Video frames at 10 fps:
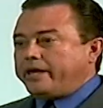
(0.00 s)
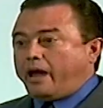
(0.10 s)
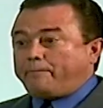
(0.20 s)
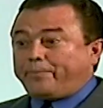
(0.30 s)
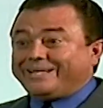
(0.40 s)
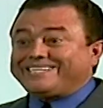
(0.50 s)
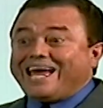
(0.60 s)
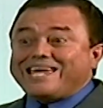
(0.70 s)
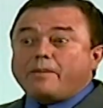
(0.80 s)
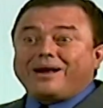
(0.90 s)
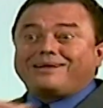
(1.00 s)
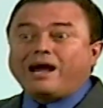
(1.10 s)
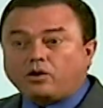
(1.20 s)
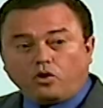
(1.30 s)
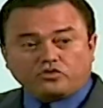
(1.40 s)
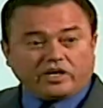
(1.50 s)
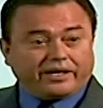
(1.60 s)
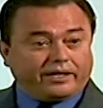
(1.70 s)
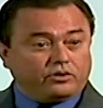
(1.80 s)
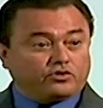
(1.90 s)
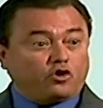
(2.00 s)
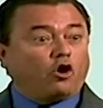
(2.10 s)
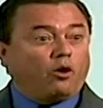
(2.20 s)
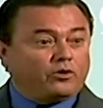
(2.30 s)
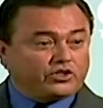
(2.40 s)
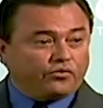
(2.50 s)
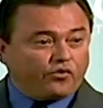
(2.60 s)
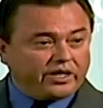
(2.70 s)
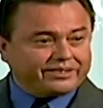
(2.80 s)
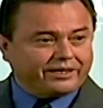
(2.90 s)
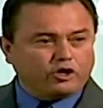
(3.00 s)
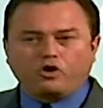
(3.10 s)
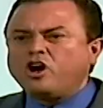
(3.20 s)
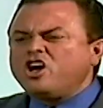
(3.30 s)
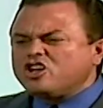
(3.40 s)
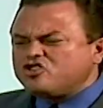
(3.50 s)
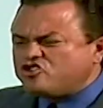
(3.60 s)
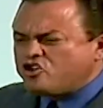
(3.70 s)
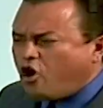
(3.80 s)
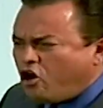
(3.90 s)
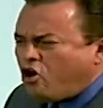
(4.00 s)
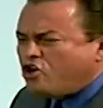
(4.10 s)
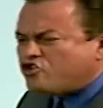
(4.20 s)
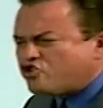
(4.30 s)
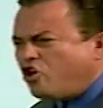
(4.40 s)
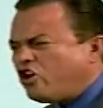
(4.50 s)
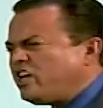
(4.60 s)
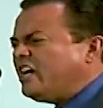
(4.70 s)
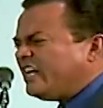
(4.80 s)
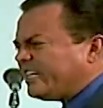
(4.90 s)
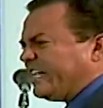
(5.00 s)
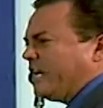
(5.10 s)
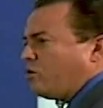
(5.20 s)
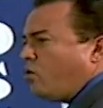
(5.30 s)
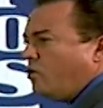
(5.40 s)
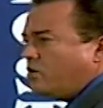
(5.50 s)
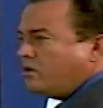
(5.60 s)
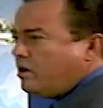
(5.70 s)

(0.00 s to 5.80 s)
And I started to call things that are not as if they were, to say, I am rich.